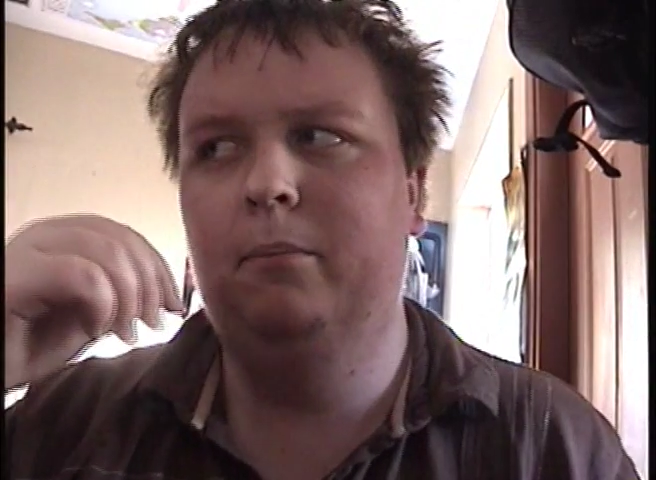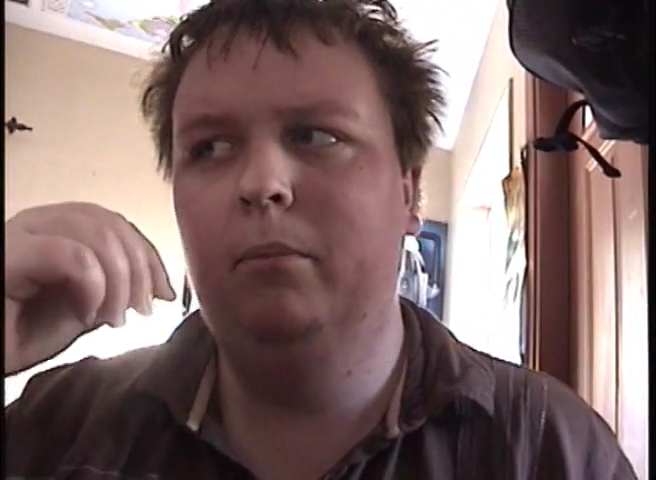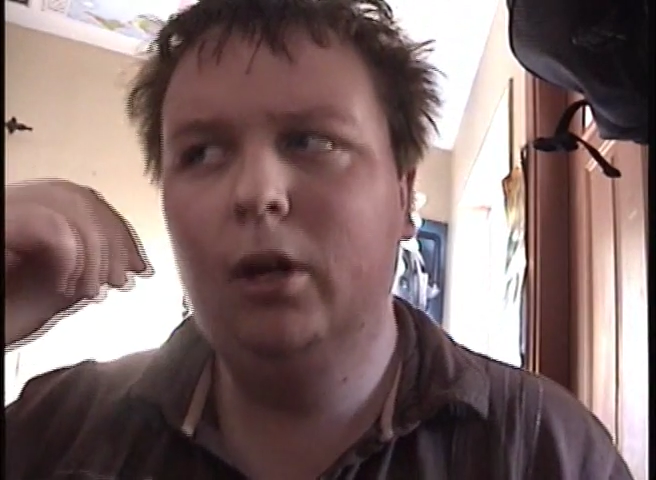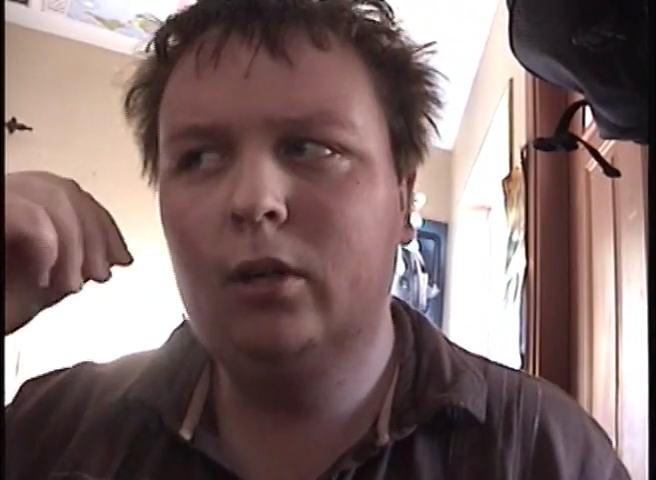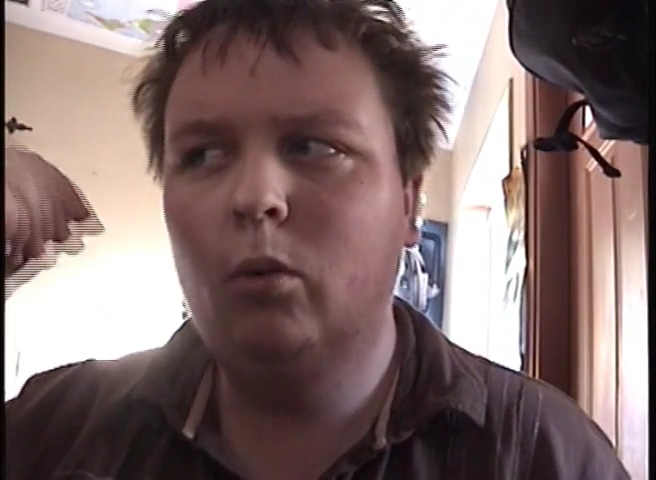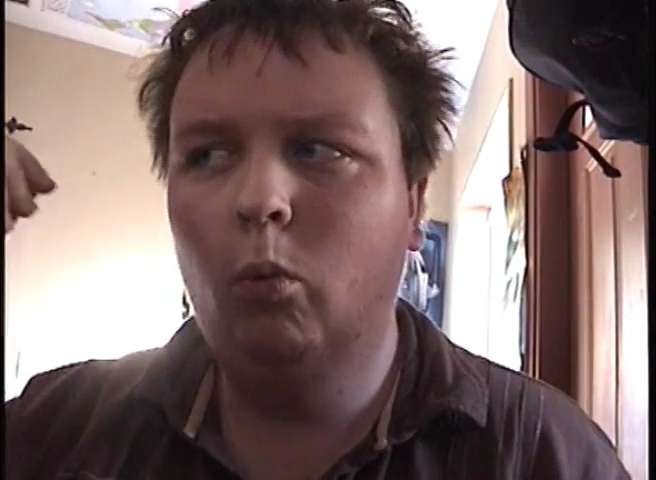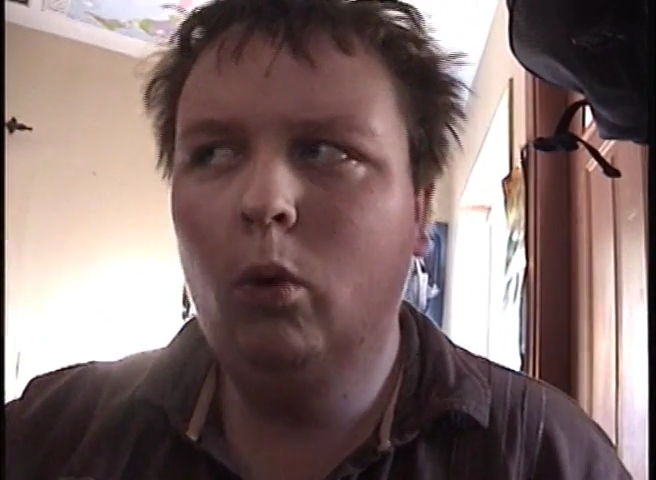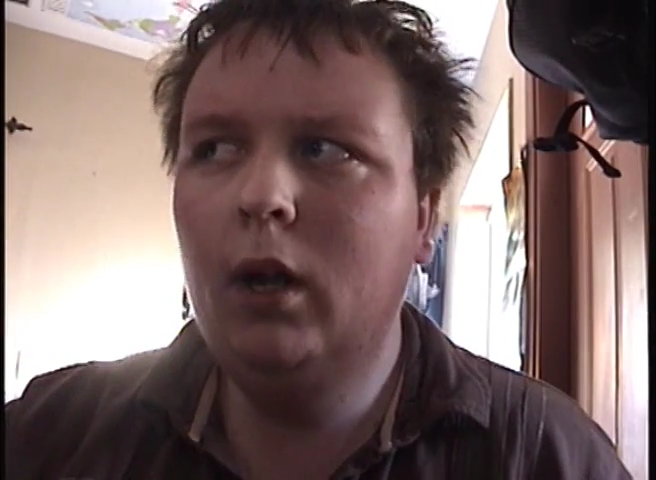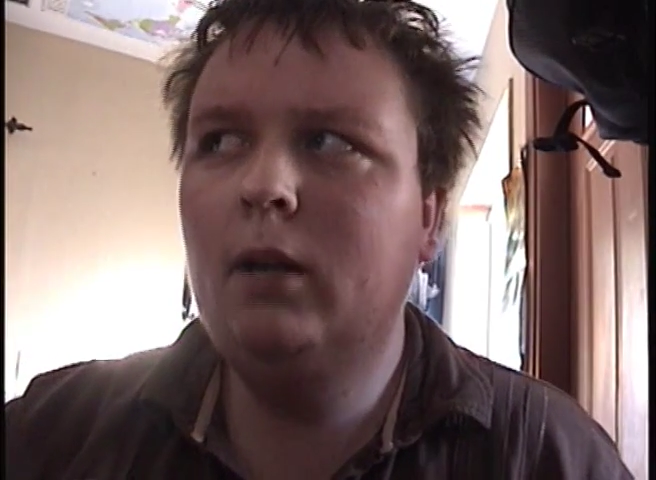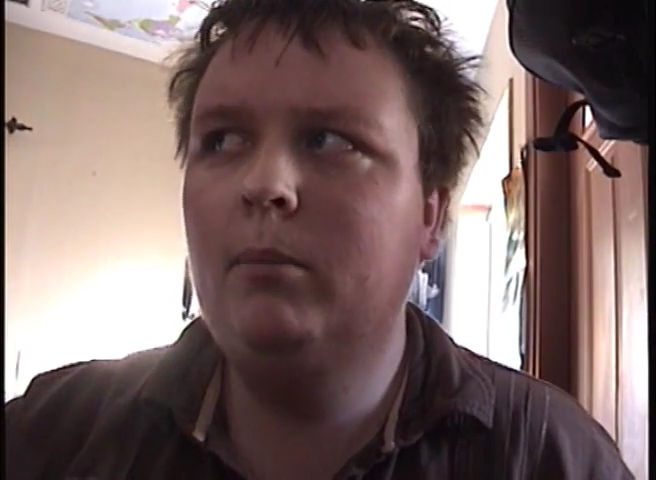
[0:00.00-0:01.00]
Mark
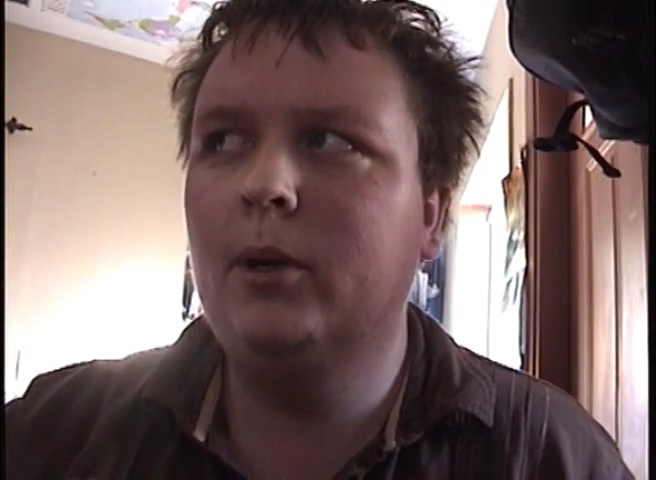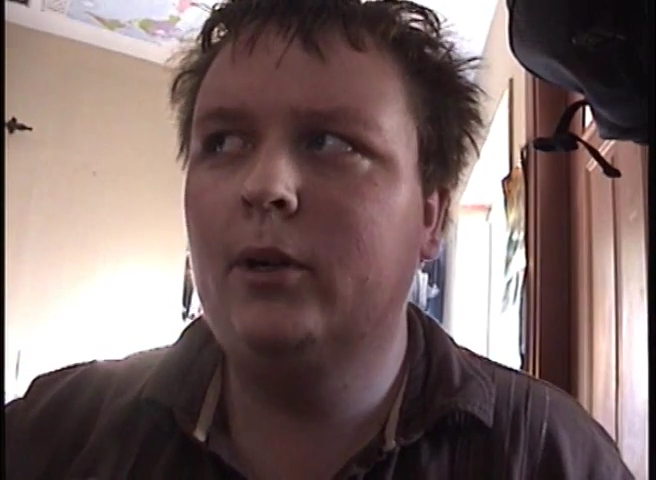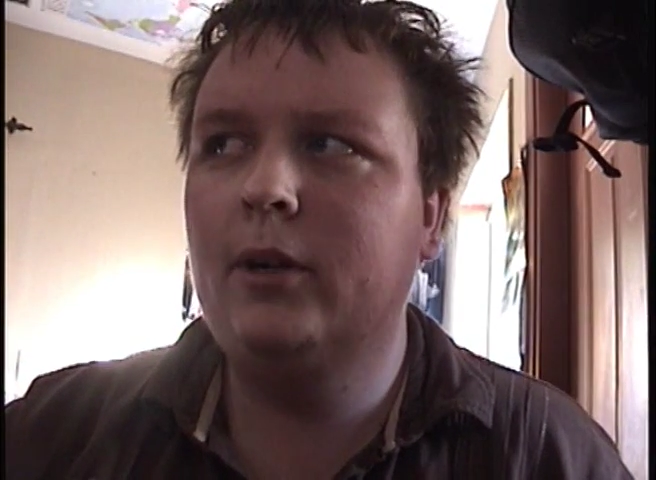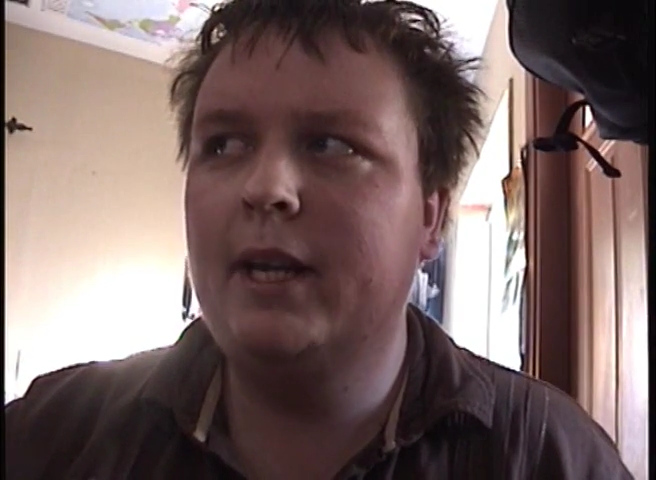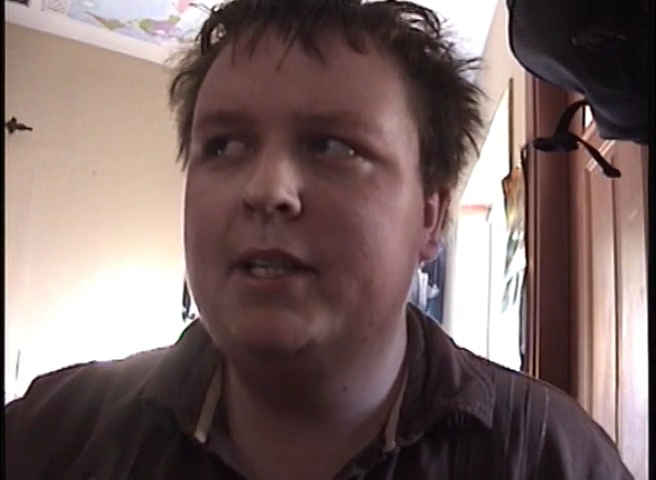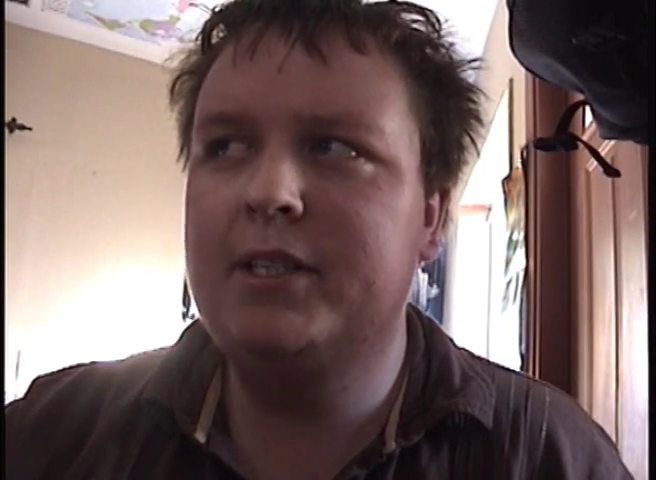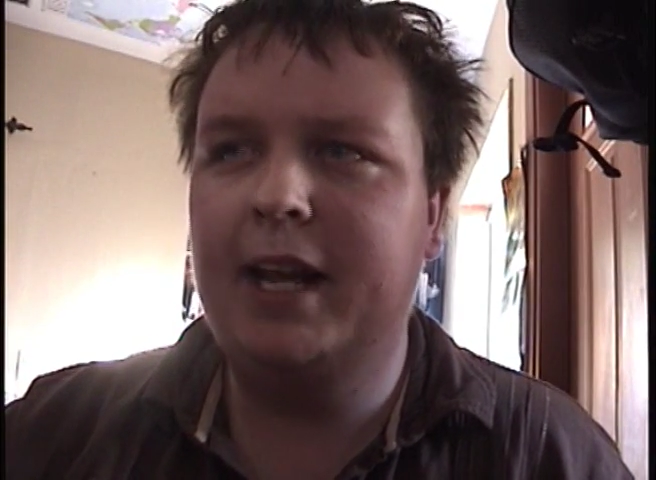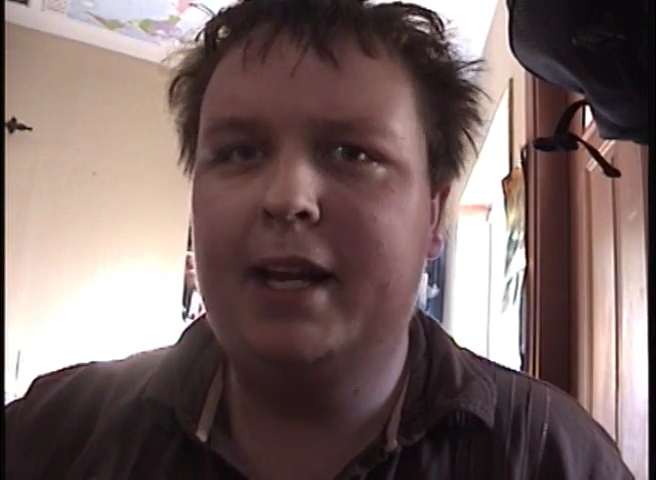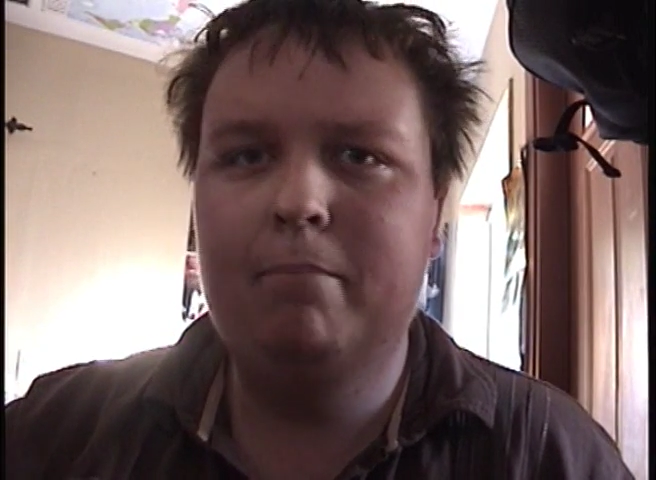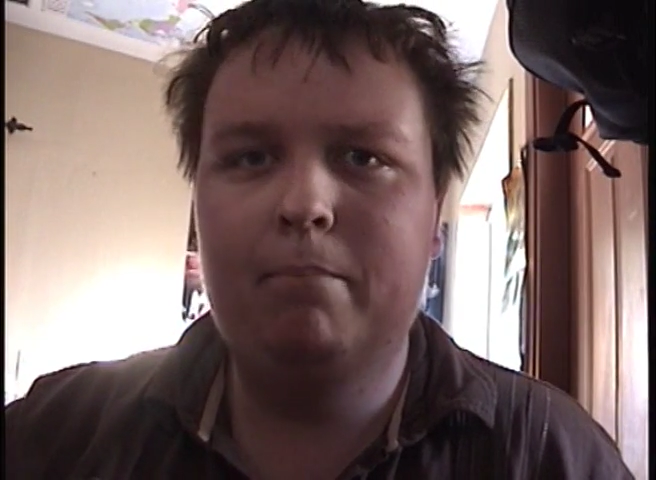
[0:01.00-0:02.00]
Wahlberg is
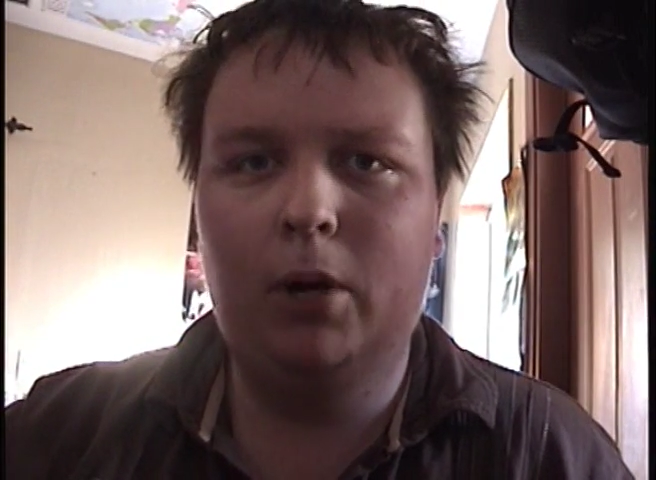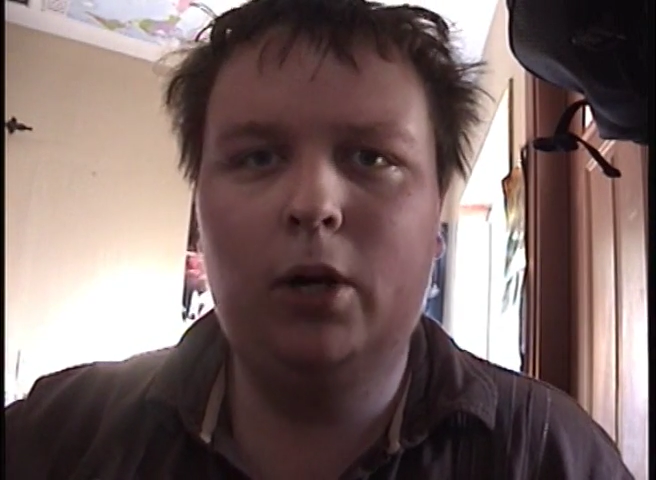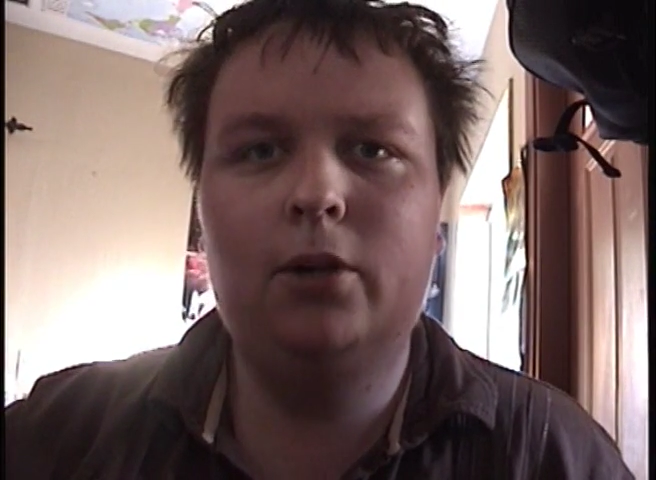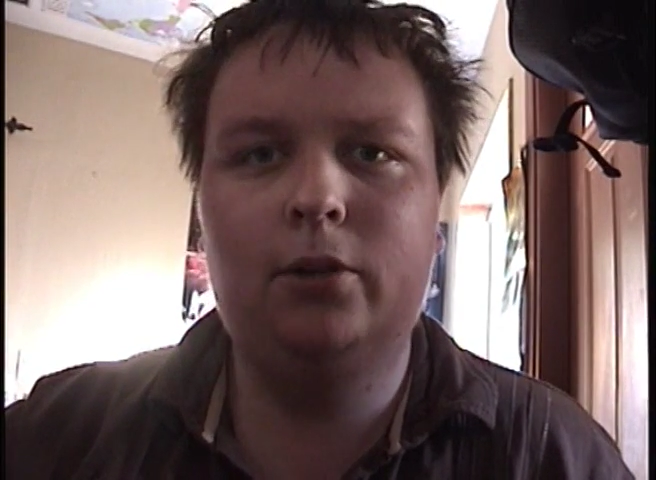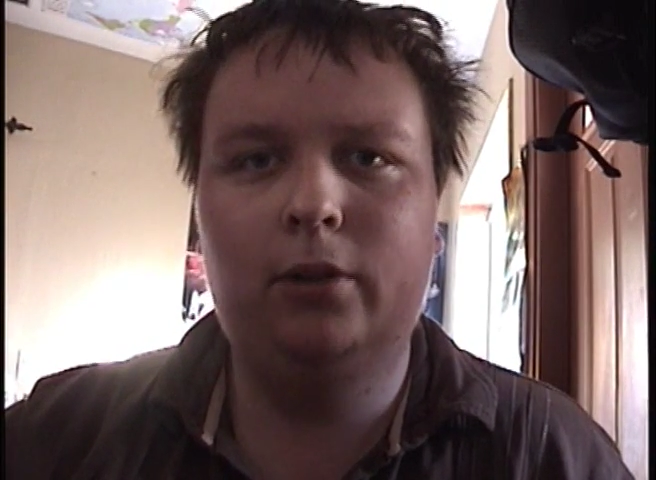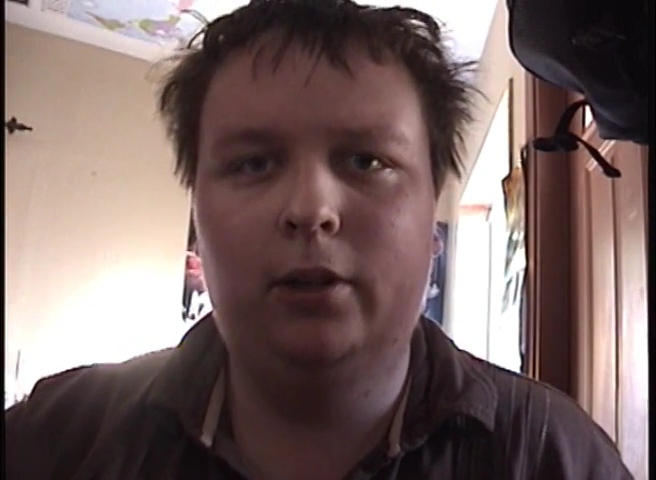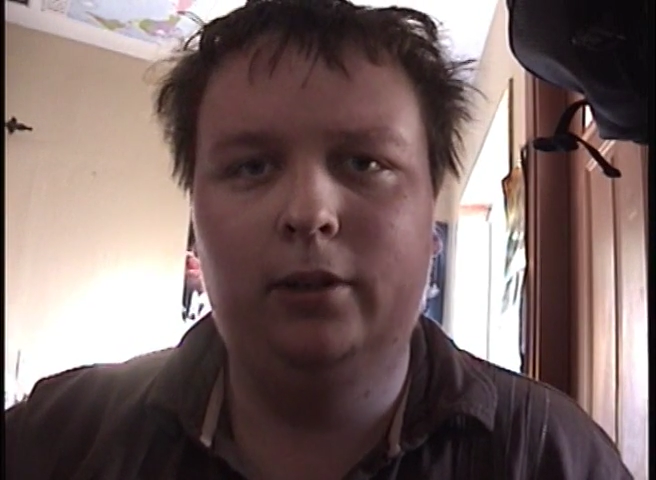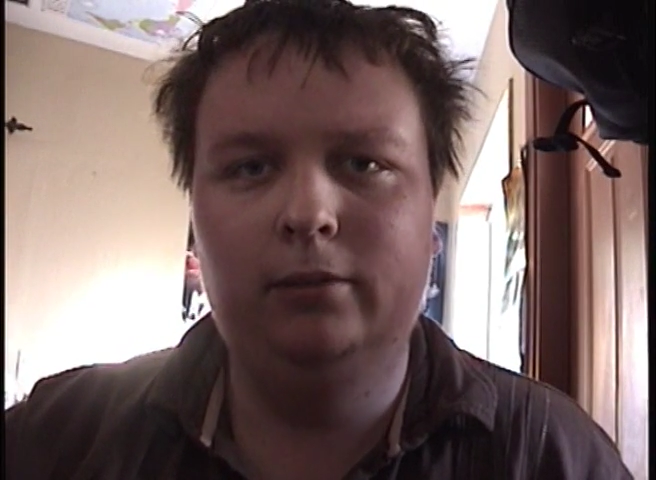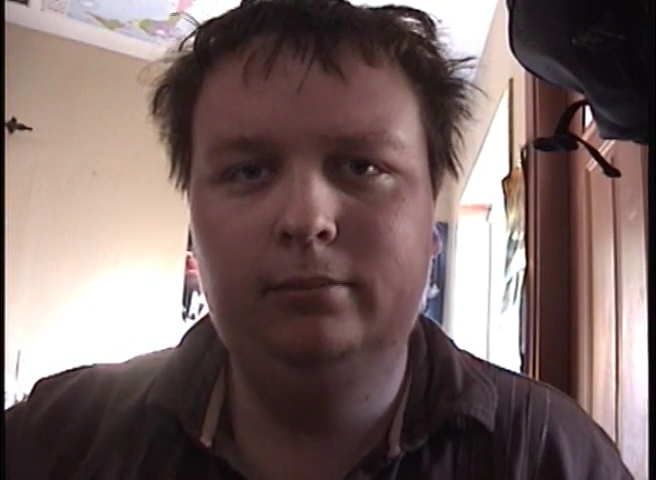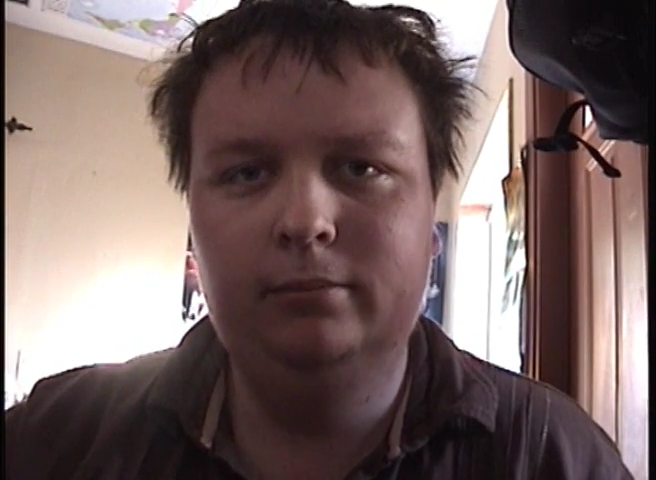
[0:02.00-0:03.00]
a murderer.